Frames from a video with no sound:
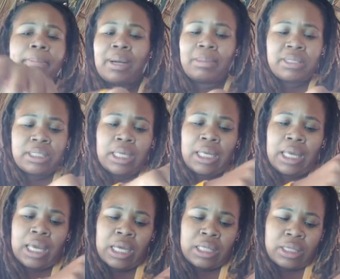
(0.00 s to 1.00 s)
but I'm
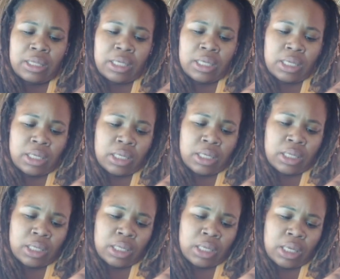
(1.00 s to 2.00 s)
staying at
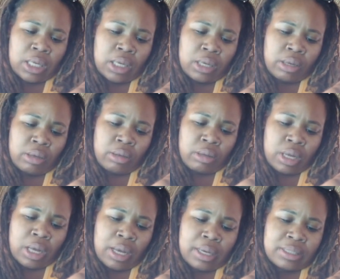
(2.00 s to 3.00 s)
the El
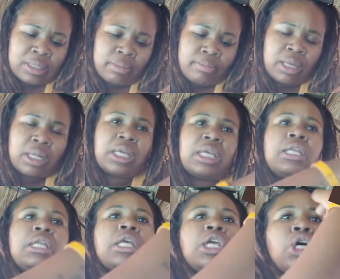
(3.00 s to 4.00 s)

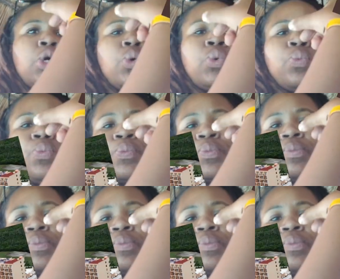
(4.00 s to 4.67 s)
Cozumelino.